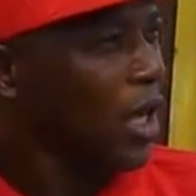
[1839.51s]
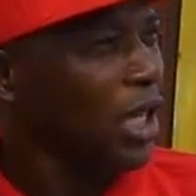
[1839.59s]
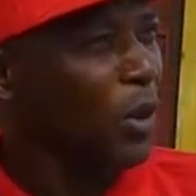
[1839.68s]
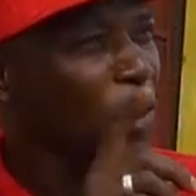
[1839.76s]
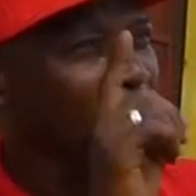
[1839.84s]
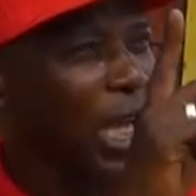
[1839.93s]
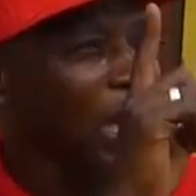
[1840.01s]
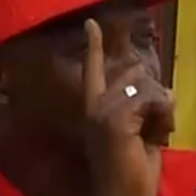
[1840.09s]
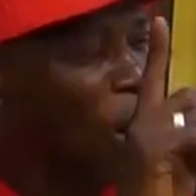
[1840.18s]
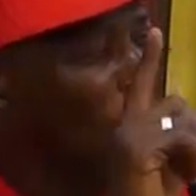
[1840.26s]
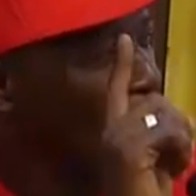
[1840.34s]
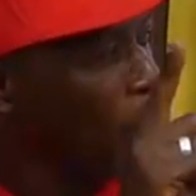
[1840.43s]
Nibus any
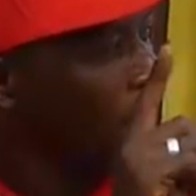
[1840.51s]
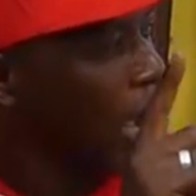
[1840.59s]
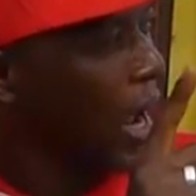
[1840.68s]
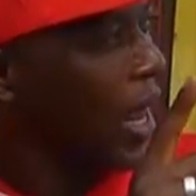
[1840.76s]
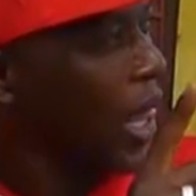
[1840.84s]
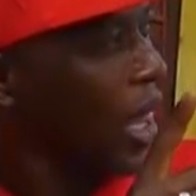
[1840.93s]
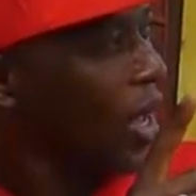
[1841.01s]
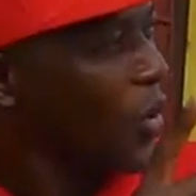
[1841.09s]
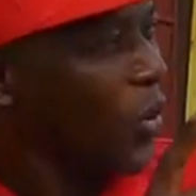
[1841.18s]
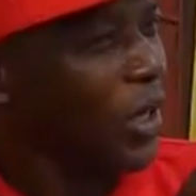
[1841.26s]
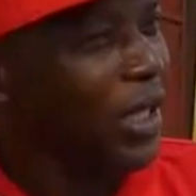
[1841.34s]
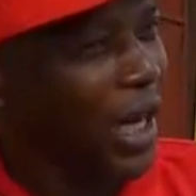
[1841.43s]
bakupena,
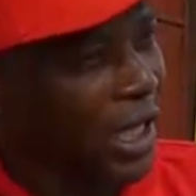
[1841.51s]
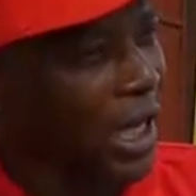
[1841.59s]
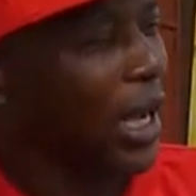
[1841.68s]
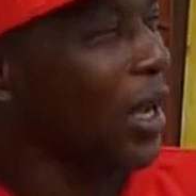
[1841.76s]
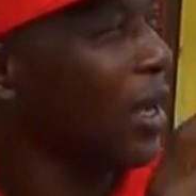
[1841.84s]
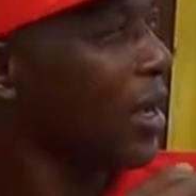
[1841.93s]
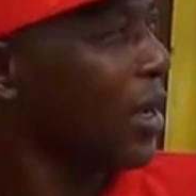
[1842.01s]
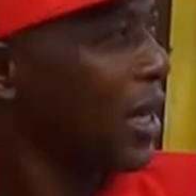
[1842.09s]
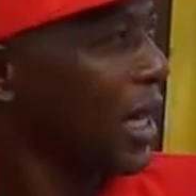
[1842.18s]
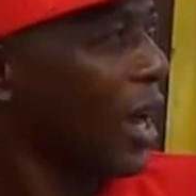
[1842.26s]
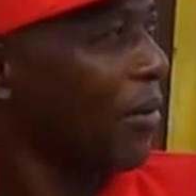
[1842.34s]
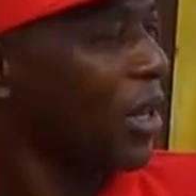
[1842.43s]
when I share
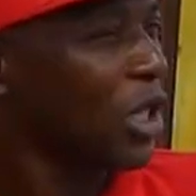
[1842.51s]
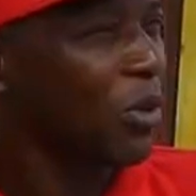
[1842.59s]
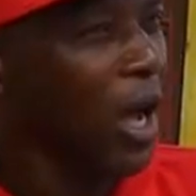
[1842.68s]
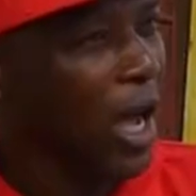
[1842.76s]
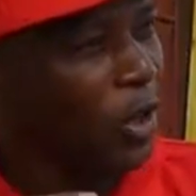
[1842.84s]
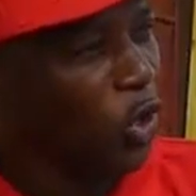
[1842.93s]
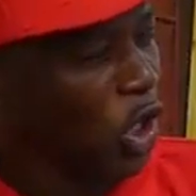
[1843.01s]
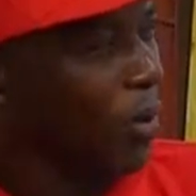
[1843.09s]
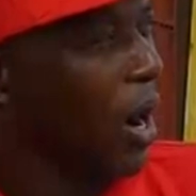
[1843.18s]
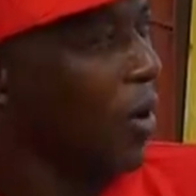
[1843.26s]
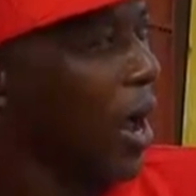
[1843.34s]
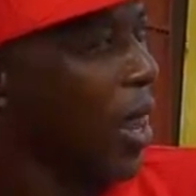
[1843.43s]
government to my Joss
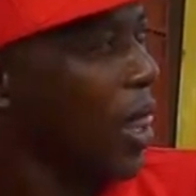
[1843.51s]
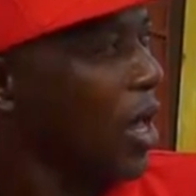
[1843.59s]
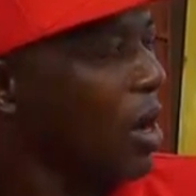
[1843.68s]
Bower.